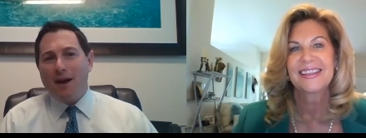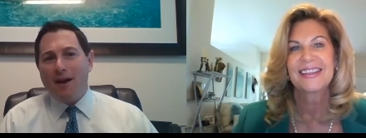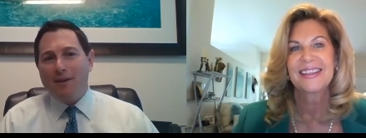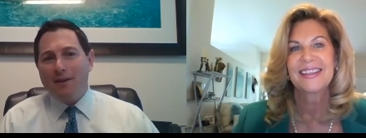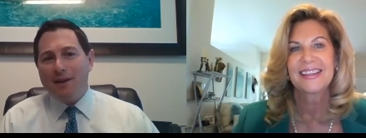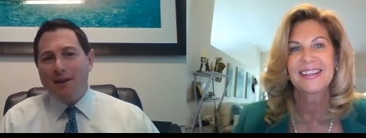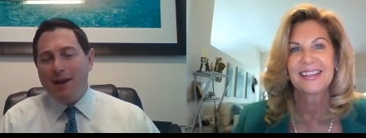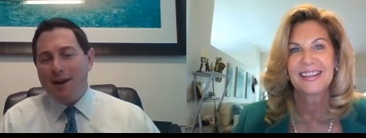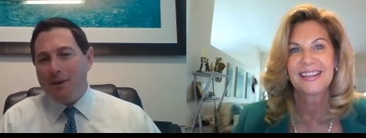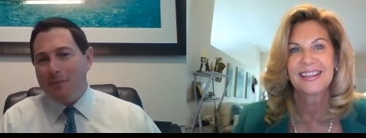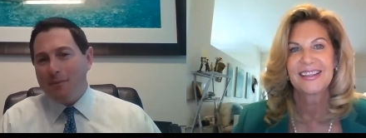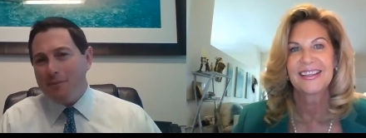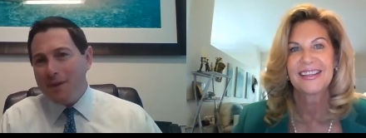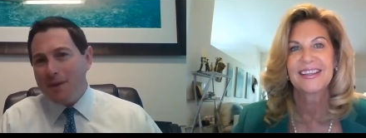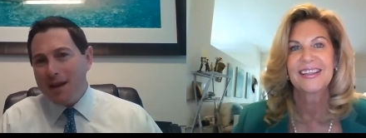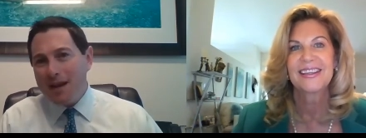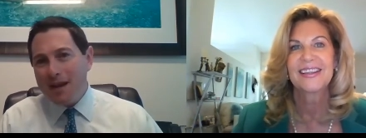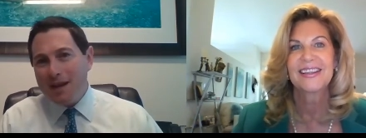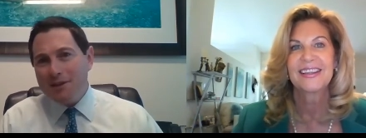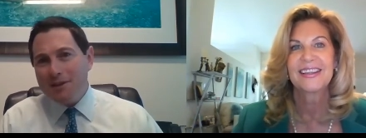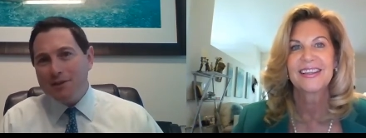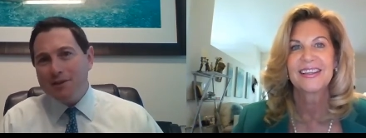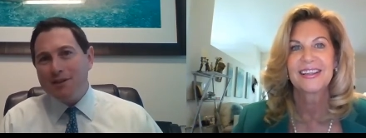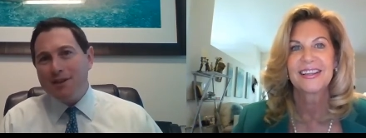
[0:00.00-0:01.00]
Speaker 1: about uh,
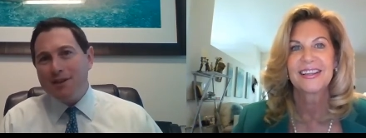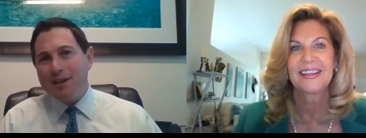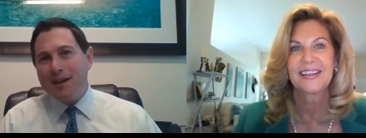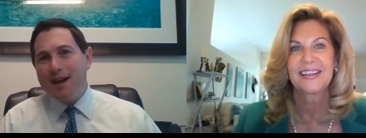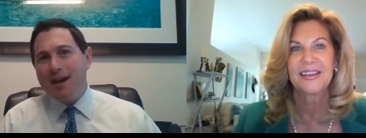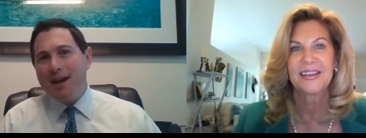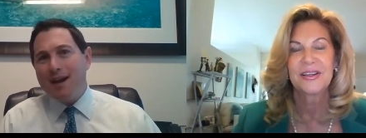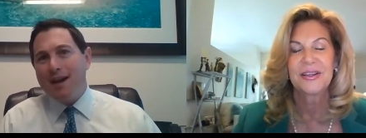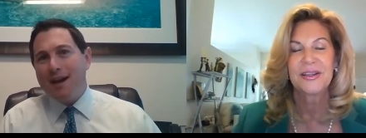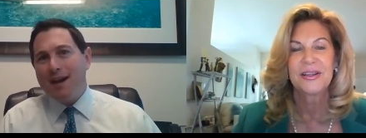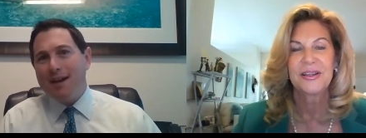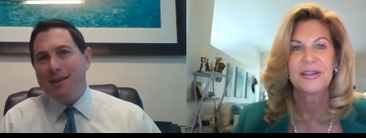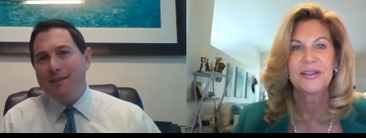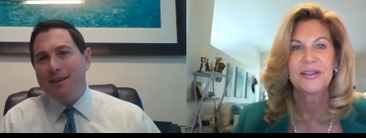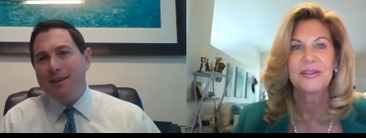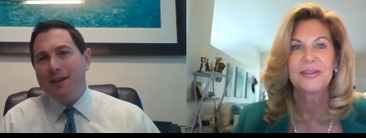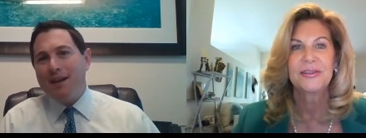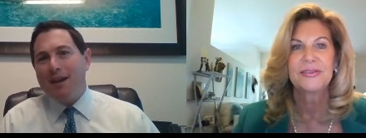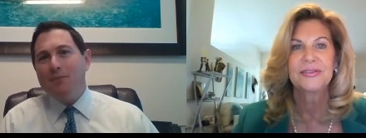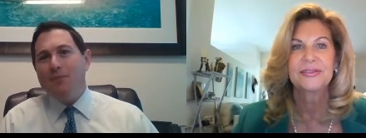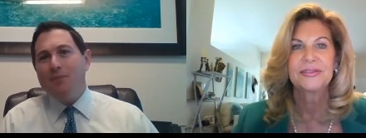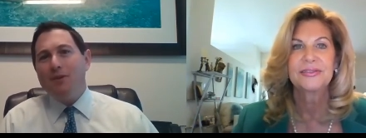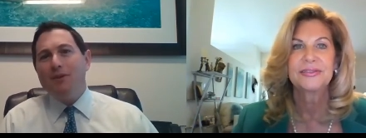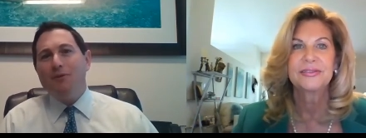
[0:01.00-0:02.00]
me, just uh, I
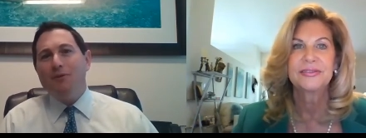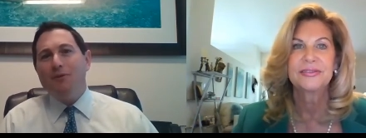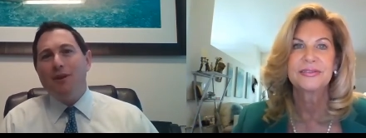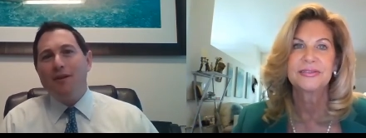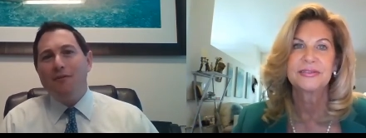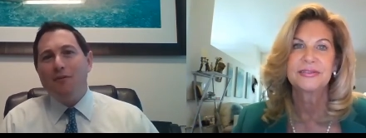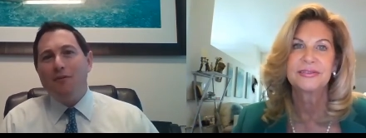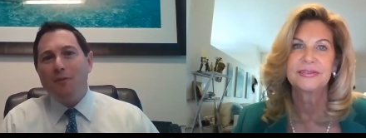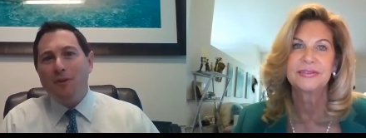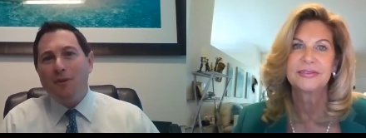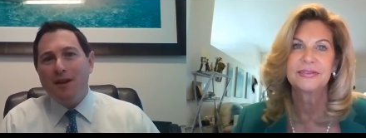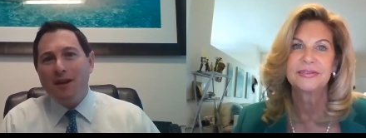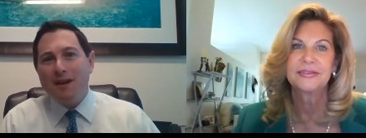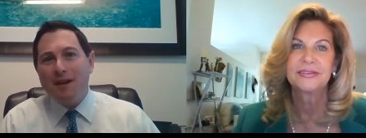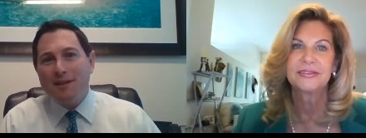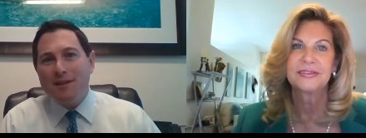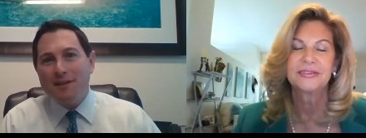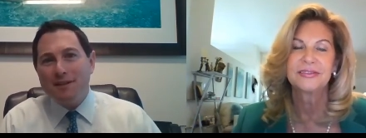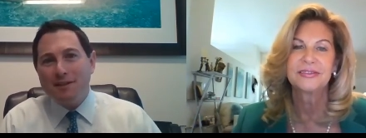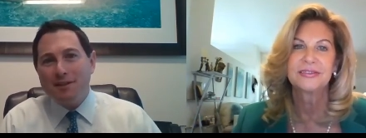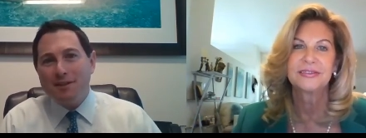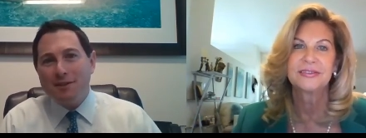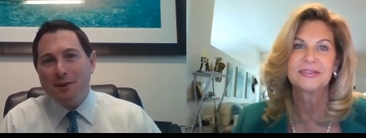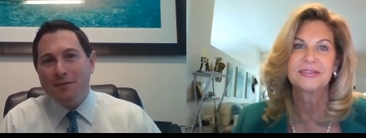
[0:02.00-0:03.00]
think I'd be doing everybody a
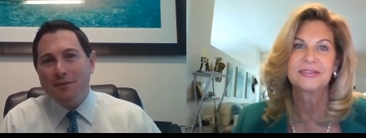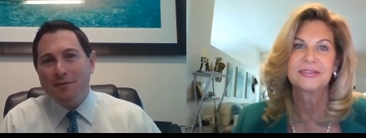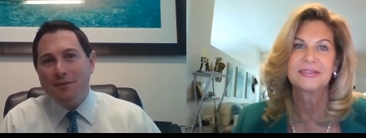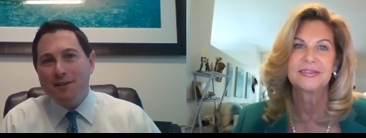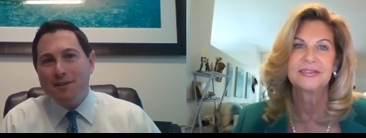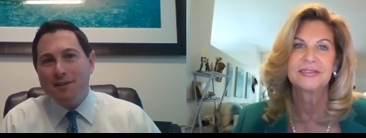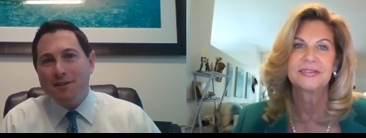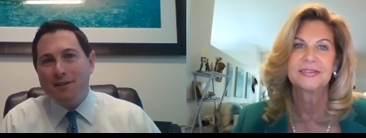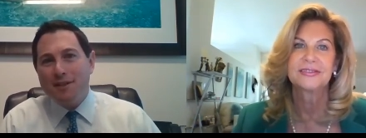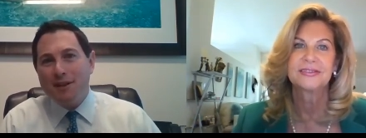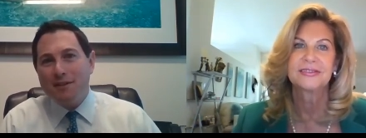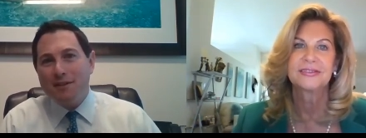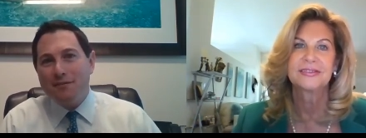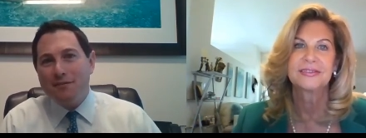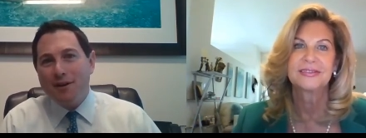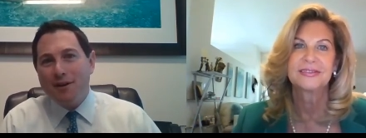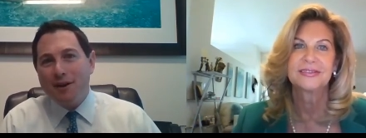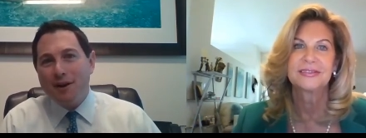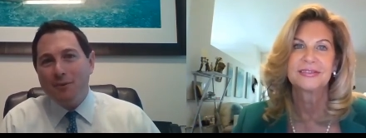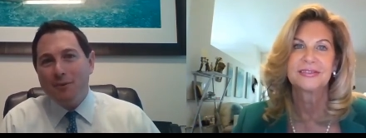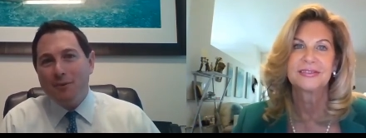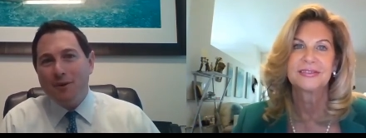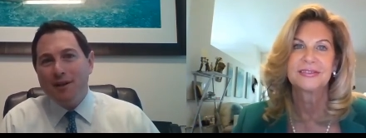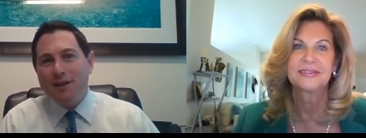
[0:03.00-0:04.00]
disservice if
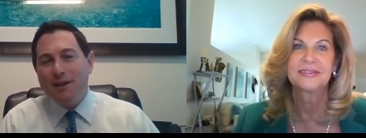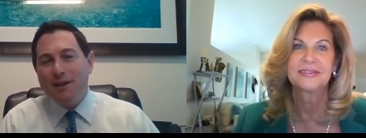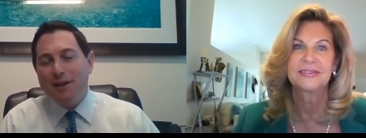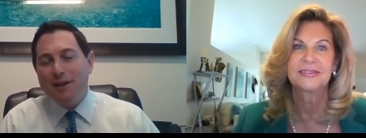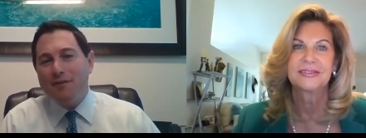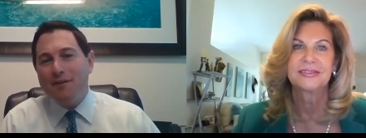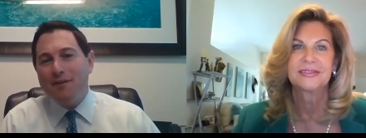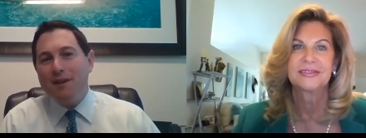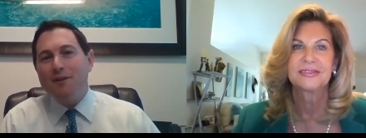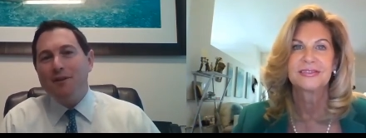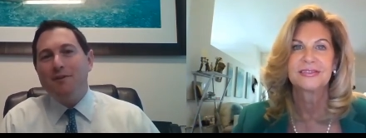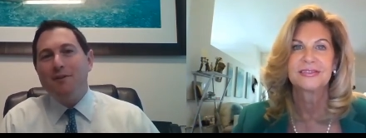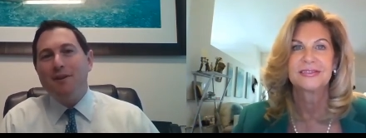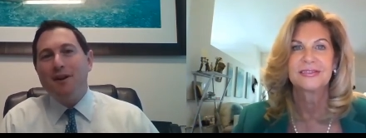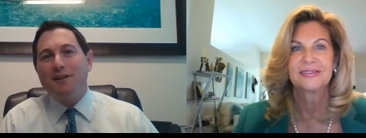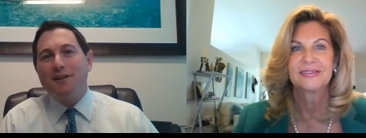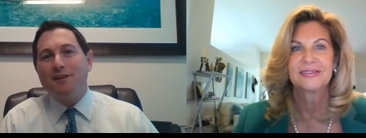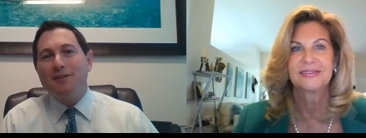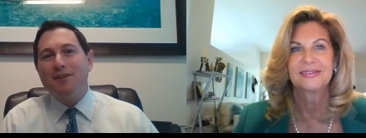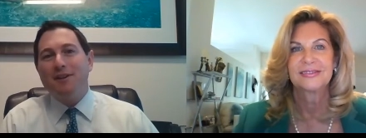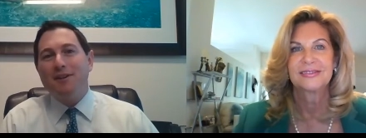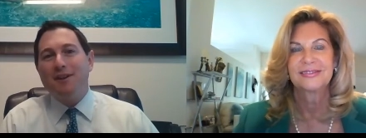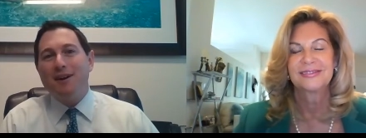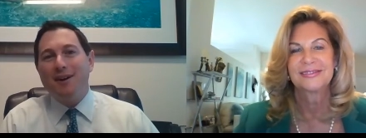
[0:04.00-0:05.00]
uh, we didn't give an
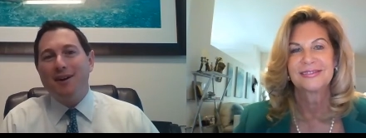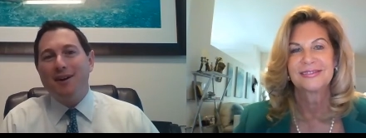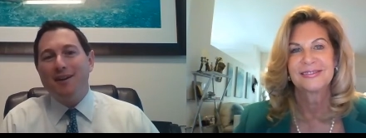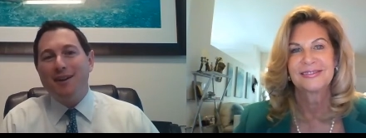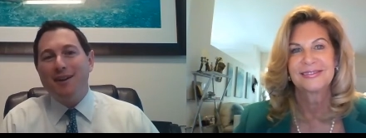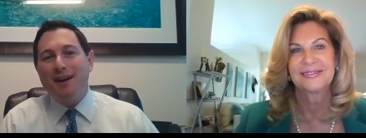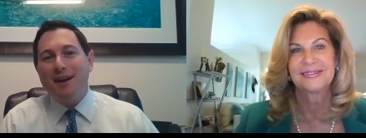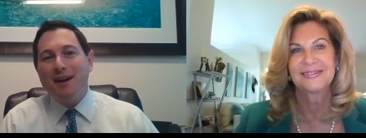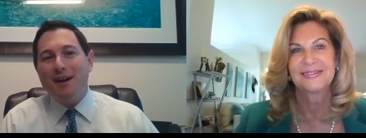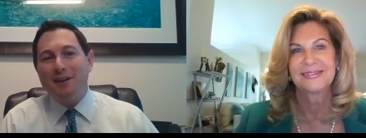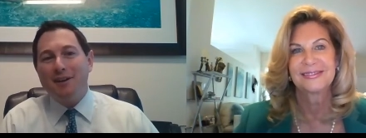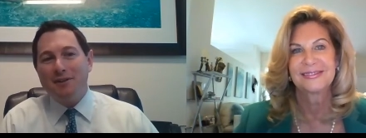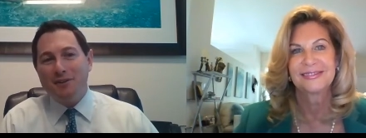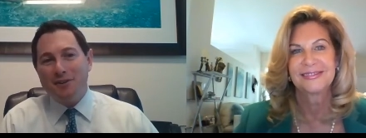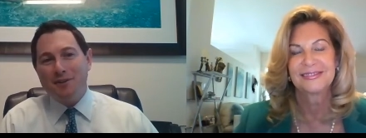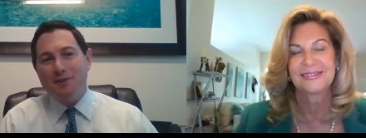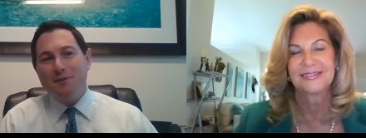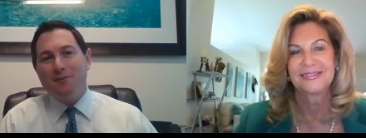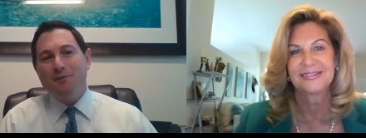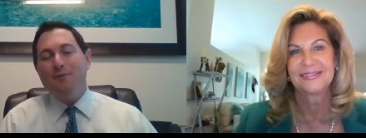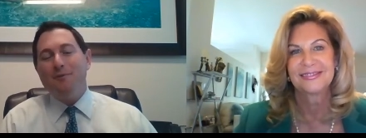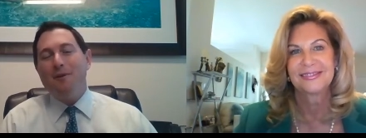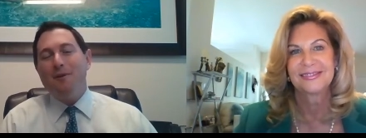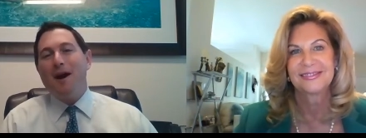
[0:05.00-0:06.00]
introduction on uh,
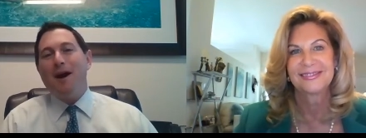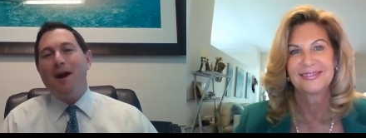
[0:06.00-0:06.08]
you.